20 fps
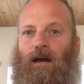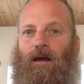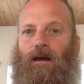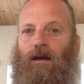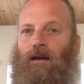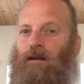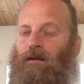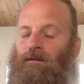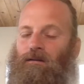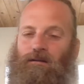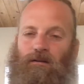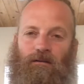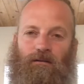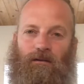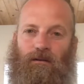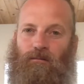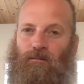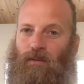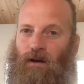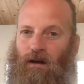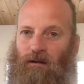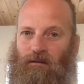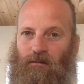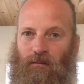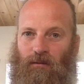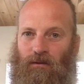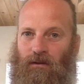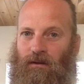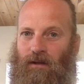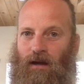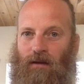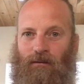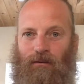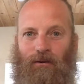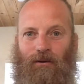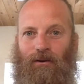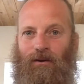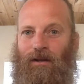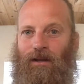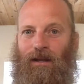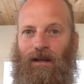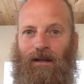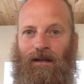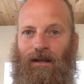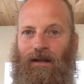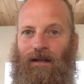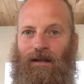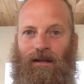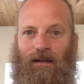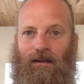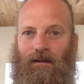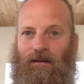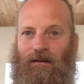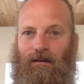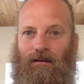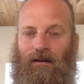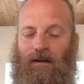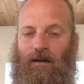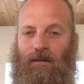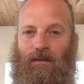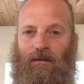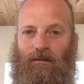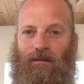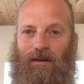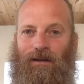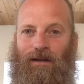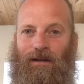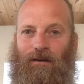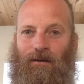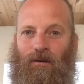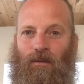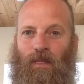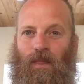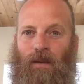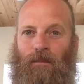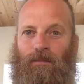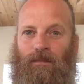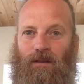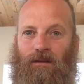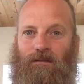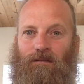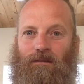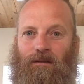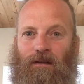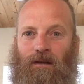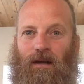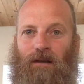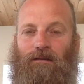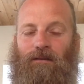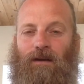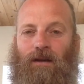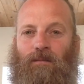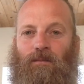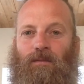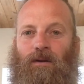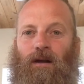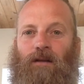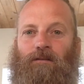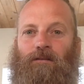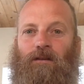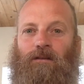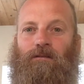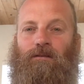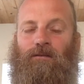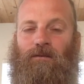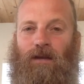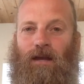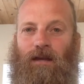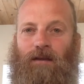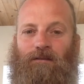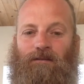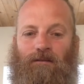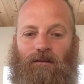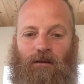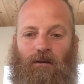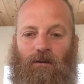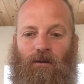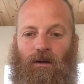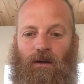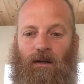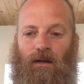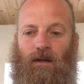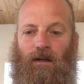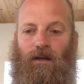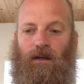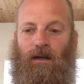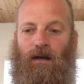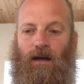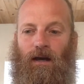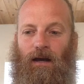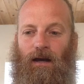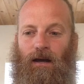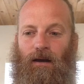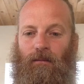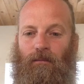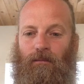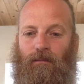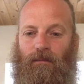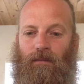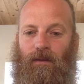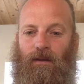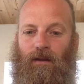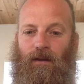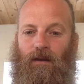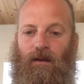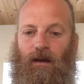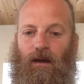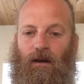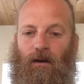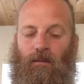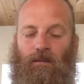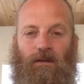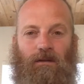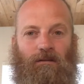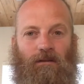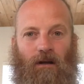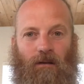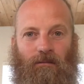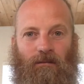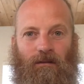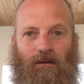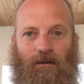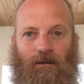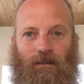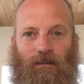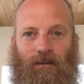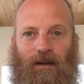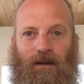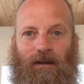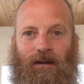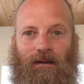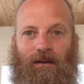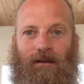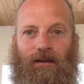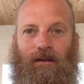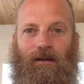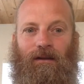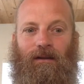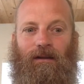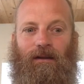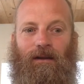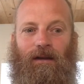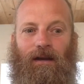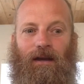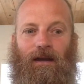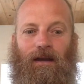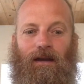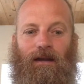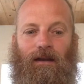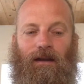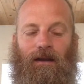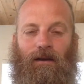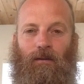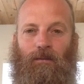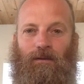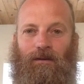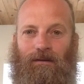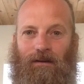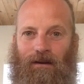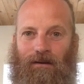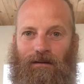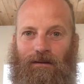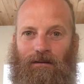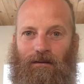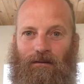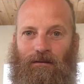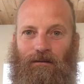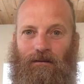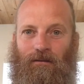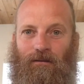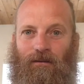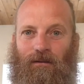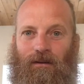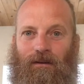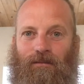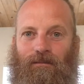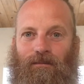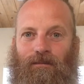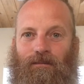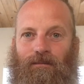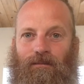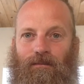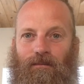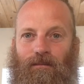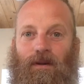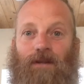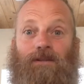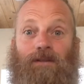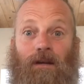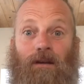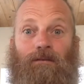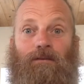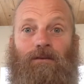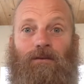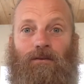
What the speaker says: It's possible to cover in any length of video, This is a lifetime process, okay? So I hope this helps a little bit, and I hope to talk to you soon. Much love to